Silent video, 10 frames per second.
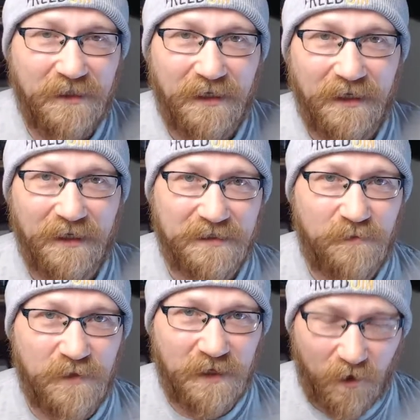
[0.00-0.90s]
to
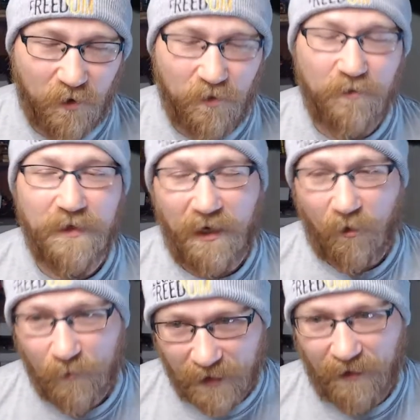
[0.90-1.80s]
being home and
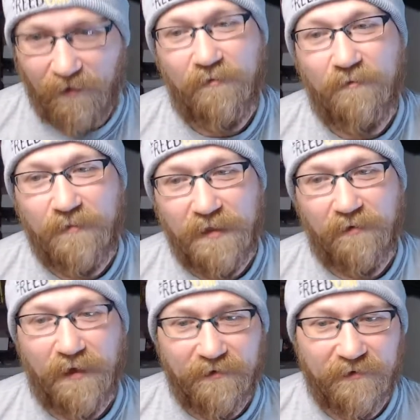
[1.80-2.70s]
helping out and being
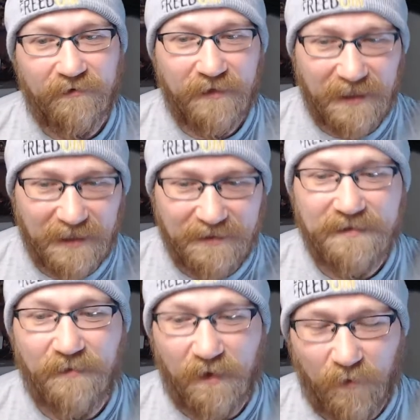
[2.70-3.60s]
around the kids
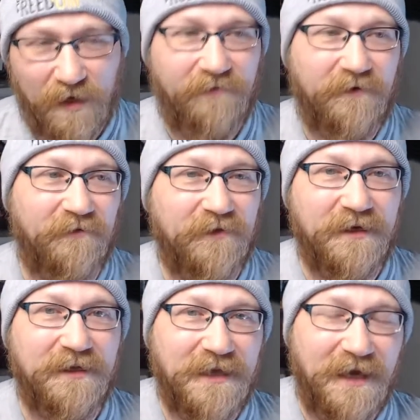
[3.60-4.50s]
and my wife and everything
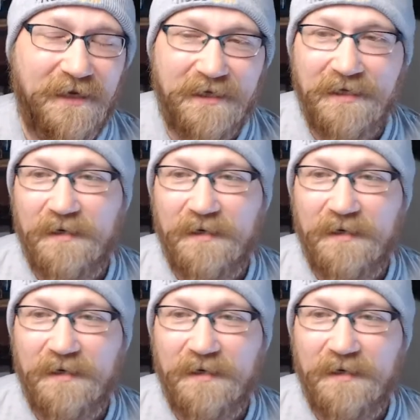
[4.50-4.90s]
like that,